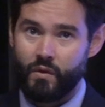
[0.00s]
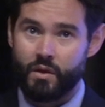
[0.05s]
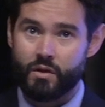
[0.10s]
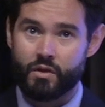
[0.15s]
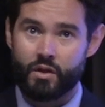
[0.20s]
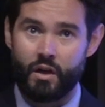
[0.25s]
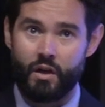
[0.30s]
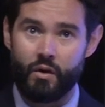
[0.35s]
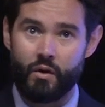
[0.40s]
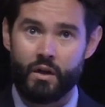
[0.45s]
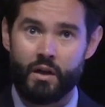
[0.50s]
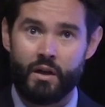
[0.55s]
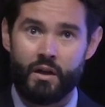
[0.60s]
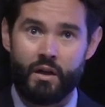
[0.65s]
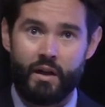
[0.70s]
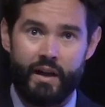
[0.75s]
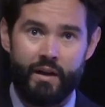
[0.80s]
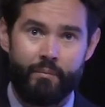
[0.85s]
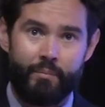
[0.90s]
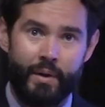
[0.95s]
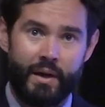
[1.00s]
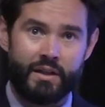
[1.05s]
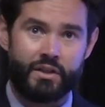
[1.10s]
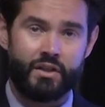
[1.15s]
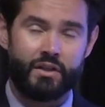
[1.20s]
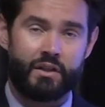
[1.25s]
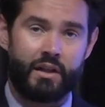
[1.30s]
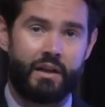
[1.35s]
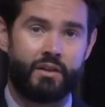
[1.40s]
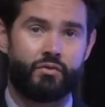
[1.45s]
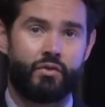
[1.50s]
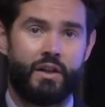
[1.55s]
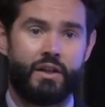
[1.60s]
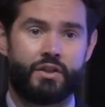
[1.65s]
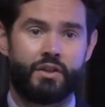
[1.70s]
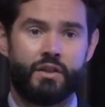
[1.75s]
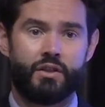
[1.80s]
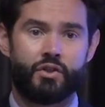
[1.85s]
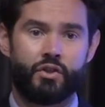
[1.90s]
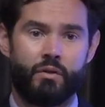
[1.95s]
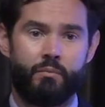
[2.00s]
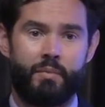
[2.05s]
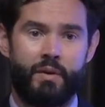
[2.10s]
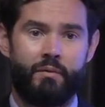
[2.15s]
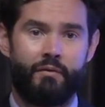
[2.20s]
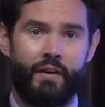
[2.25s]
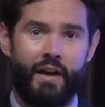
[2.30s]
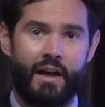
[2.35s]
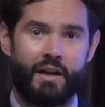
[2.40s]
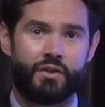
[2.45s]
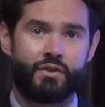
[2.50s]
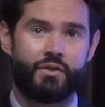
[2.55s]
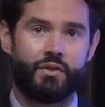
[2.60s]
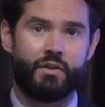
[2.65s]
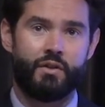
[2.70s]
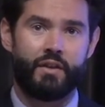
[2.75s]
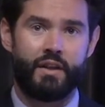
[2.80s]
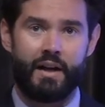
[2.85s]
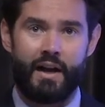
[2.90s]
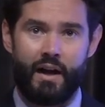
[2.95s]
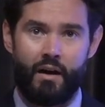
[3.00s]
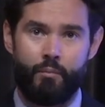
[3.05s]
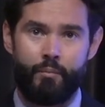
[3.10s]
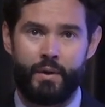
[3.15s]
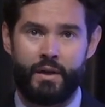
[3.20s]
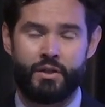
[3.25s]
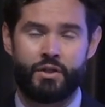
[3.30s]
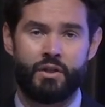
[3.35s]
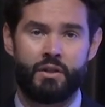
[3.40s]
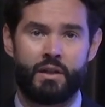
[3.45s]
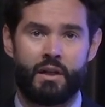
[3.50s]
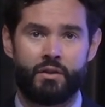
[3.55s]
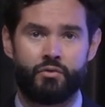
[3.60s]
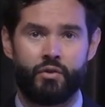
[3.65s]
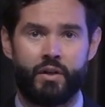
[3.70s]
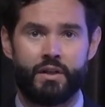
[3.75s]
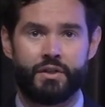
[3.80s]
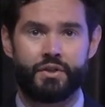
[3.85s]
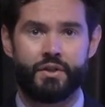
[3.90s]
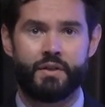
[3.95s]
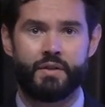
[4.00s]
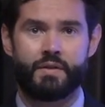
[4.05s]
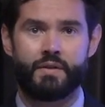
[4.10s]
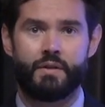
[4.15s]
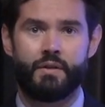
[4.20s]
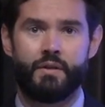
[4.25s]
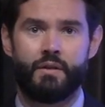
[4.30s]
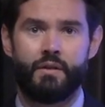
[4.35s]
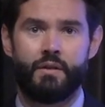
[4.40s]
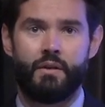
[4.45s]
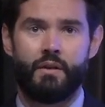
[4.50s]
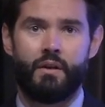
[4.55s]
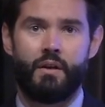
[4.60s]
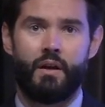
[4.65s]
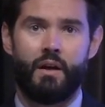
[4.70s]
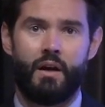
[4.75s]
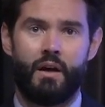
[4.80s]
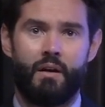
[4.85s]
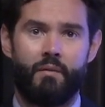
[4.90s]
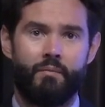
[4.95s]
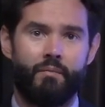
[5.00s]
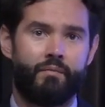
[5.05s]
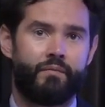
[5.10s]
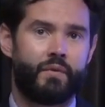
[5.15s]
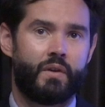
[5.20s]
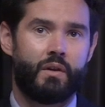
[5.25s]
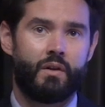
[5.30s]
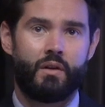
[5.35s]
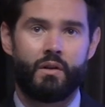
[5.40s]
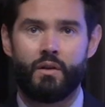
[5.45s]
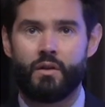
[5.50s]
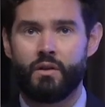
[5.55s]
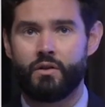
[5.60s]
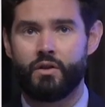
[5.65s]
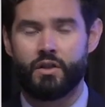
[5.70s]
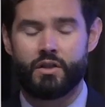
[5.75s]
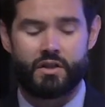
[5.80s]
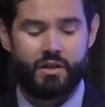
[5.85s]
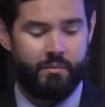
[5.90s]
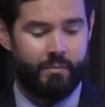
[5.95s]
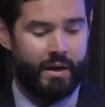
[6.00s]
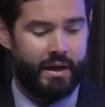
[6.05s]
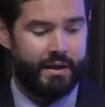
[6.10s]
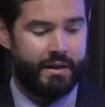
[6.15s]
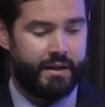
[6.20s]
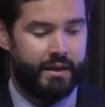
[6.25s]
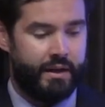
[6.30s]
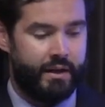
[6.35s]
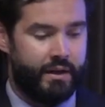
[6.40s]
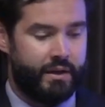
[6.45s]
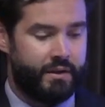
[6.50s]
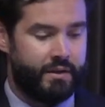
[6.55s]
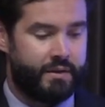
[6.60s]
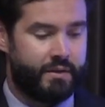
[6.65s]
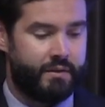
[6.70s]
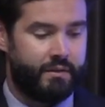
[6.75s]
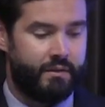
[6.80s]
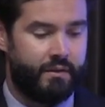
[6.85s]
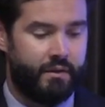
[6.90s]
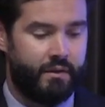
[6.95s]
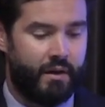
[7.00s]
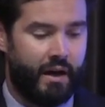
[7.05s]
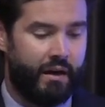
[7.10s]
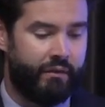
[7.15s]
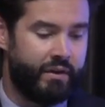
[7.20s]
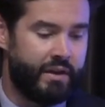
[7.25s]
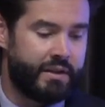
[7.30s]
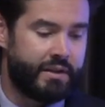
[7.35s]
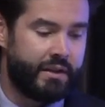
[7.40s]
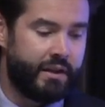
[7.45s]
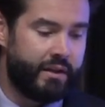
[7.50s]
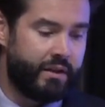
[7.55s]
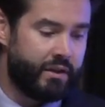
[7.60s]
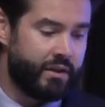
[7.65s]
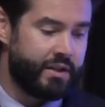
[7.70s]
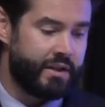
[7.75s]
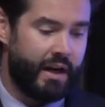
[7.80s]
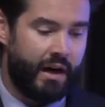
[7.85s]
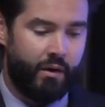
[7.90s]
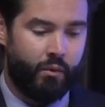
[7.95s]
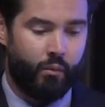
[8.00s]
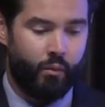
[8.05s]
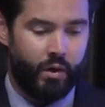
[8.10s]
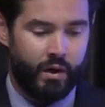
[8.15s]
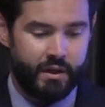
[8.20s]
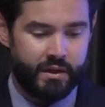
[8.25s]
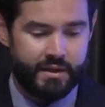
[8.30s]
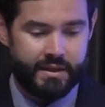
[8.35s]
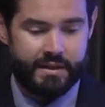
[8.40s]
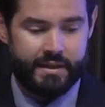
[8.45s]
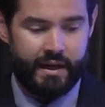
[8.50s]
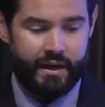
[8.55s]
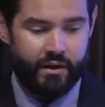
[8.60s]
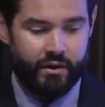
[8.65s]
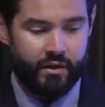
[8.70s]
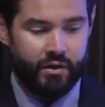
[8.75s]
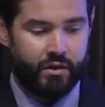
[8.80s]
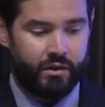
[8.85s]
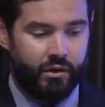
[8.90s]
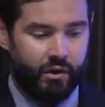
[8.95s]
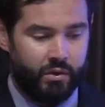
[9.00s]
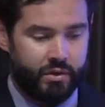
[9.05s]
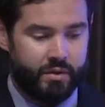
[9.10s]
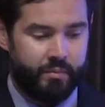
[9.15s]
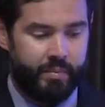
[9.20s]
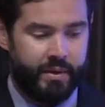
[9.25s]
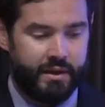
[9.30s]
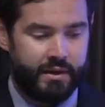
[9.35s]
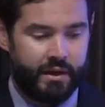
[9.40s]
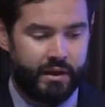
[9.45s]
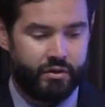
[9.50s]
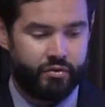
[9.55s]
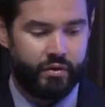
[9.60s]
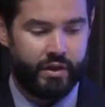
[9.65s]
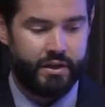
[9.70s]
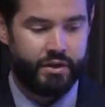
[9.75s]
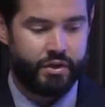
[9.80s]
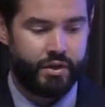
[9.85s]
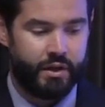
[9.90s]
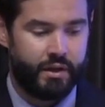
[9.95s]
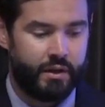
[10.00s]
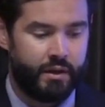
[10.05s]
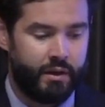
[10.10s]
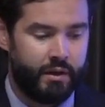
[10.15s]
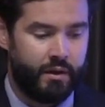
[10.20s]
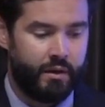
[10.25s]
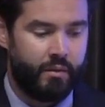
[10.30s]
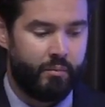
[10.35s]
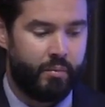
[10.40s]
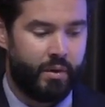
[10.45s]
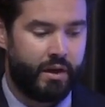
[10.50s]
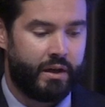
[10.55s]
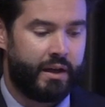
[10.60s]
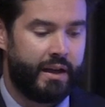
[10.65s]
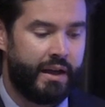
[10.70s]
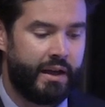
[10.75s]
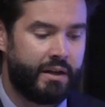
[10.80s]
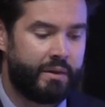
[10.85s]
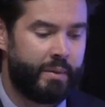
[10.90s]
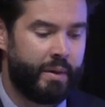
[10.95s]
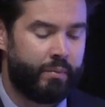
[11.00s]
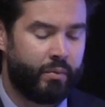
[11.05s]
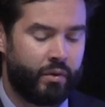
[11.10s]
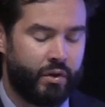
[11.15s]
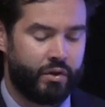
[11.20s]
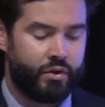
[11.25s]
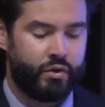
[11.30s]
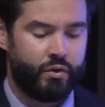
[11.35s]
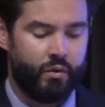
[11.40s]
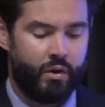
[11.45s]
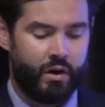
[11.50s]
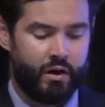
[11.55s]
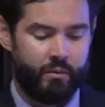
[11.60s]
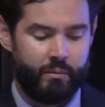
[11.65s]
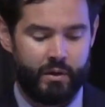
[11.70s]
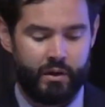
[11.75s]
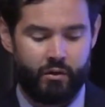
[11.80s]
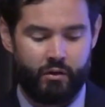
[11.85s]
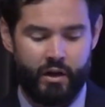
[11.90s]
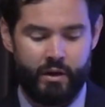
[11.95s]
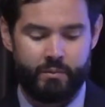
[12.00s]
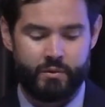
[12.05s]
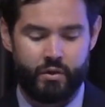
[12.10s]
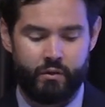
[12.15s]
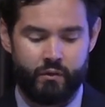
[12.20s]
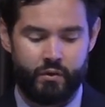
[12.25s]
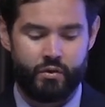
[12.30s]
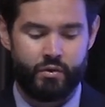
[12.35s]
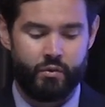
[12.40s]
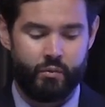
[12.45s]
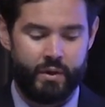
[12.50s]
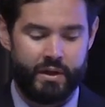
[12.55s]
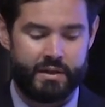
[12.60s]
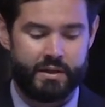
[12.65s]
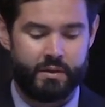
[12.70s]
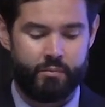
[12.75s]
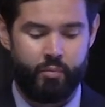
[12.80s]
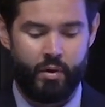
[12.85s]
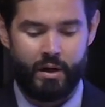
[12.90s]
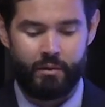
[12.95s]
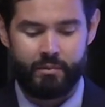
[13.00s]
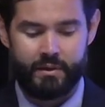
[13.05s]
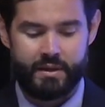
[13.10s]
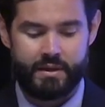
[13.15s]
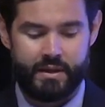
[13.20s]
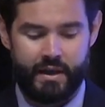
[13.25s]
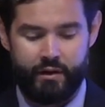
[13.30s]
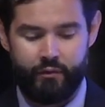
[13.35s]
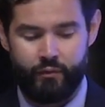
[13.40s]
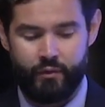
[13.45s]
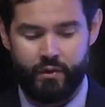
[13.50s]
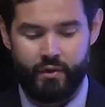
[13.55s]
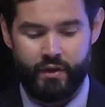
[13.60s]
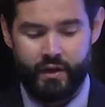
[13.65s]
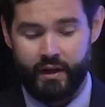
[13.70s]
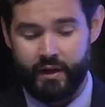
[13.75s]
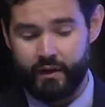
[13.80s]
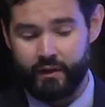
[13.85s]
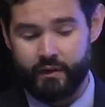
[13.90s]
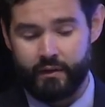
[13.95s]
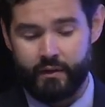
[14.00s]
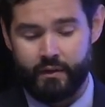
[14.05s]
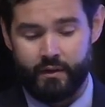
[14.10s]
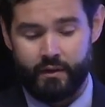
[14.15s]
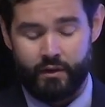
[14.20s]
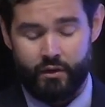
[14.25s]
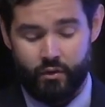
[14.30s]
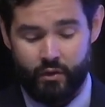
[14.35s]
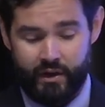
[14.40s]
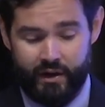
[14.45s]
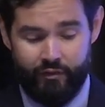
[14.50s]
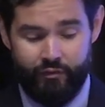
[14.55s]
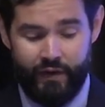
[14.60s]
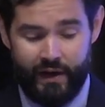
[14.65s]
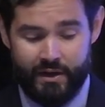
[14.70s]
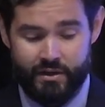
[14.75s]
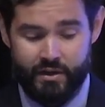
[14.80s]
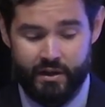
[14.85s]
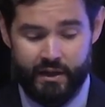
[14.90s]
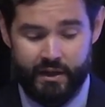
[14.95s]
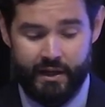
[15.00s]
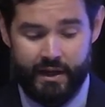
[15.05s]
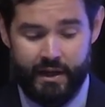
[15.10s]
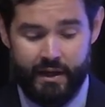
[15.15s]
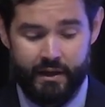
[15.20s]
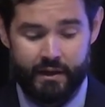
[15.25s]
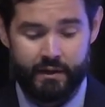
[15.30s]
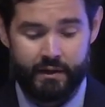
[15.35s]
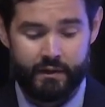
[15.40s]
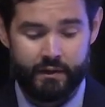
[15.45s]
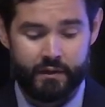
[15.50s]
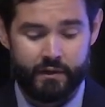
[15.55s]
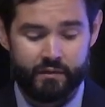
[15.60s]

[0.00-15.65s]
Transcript: So inpatient titration should be faster than outpatient titrations. Um, just some ideas. Obviously, there's not one standard clozapine titration, but getting people to 200 milligrams over two weeks is probably safer than doing it faster than that.